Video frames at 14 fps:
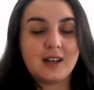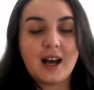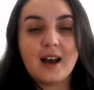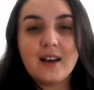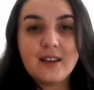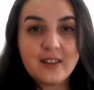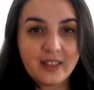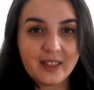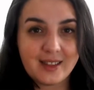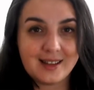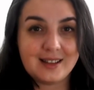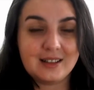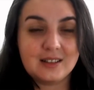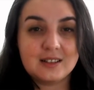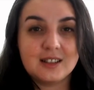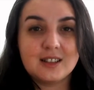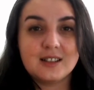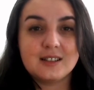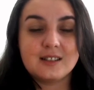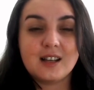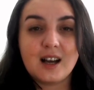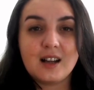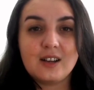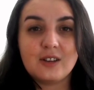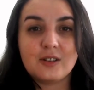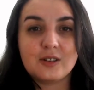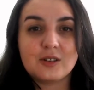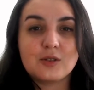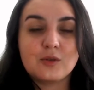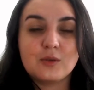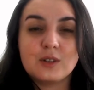I think dialogues